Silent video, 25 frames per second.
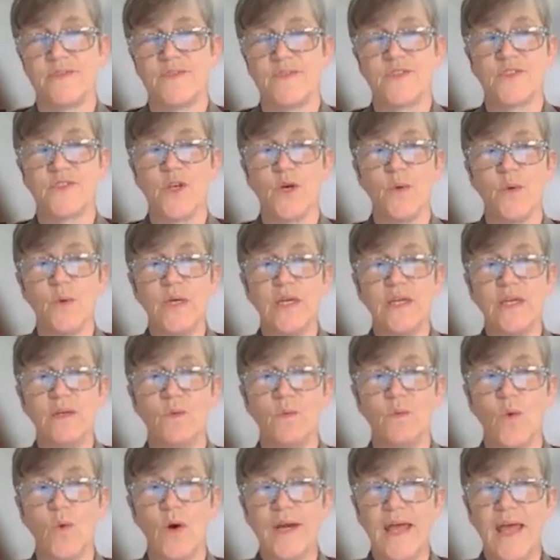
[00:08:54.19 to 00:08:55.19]
So in
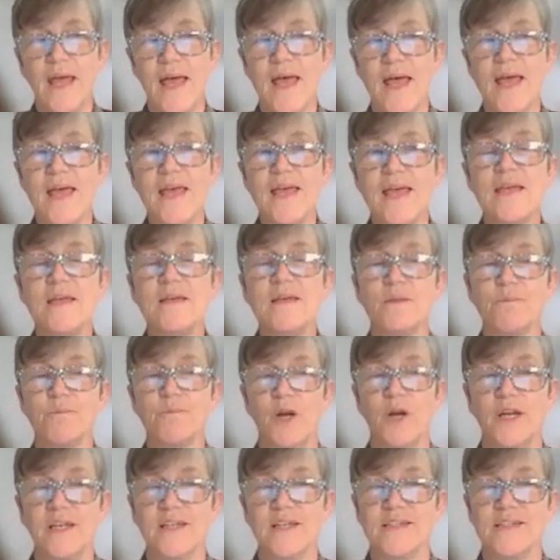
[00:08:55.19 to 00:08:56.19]
1a, the
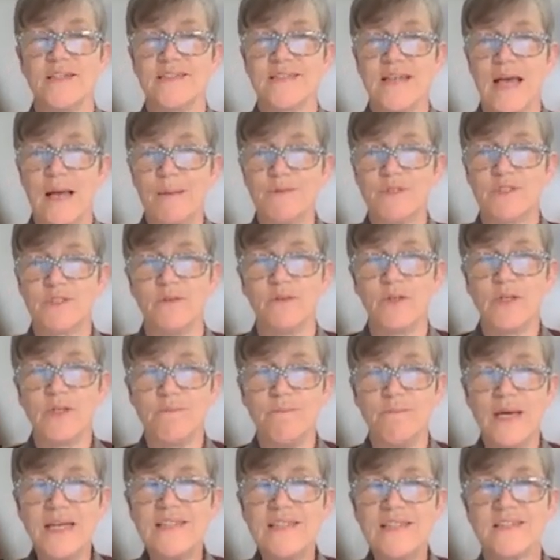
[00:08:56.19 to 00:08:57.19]
predicate is absolutely
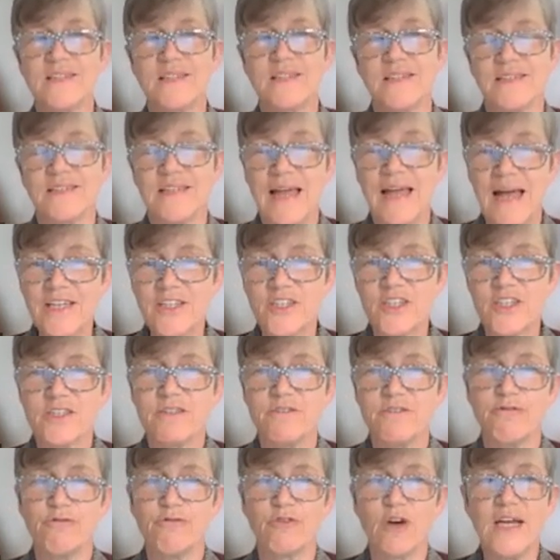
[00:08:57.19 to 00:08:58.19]
amazing, an
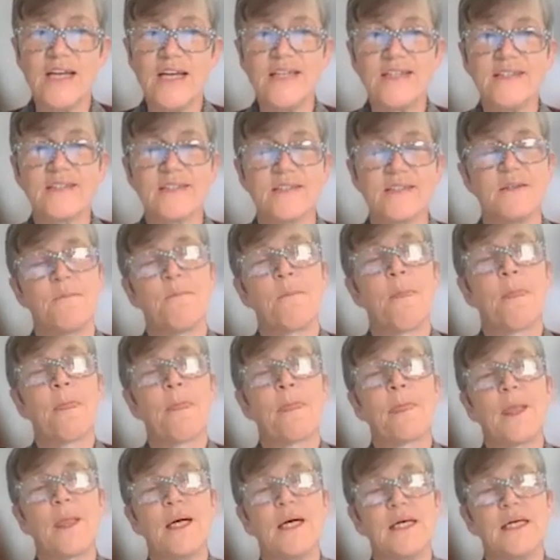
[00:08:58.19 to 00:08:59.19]
adjective phrase.
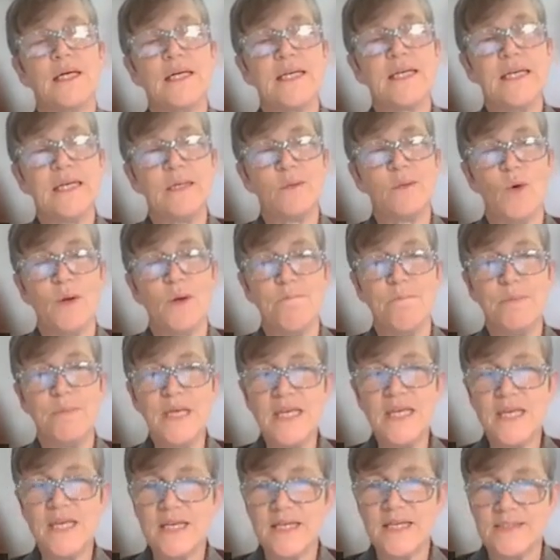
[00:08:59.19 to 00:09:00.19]
Uh, in
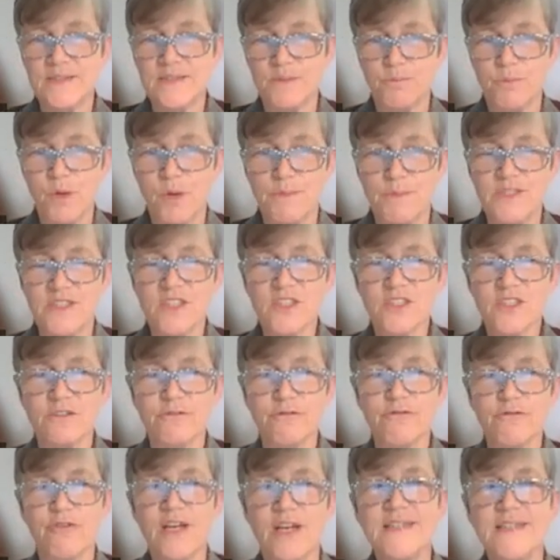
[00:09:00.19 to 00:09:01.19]
1b, it's a prepositional
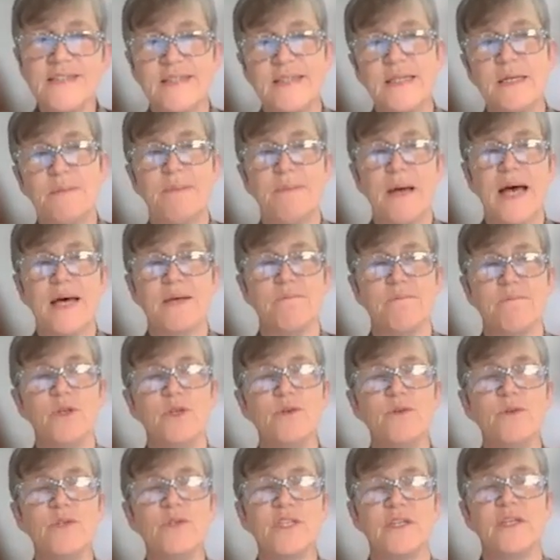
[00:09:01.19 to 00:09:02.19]
phrase in a bad
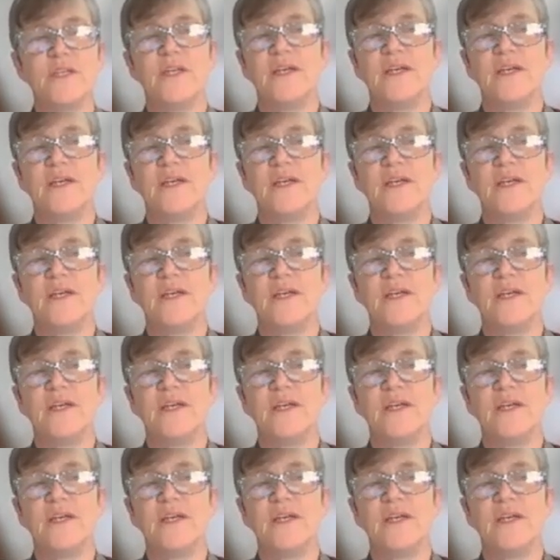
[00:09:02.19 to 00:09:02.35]
mood.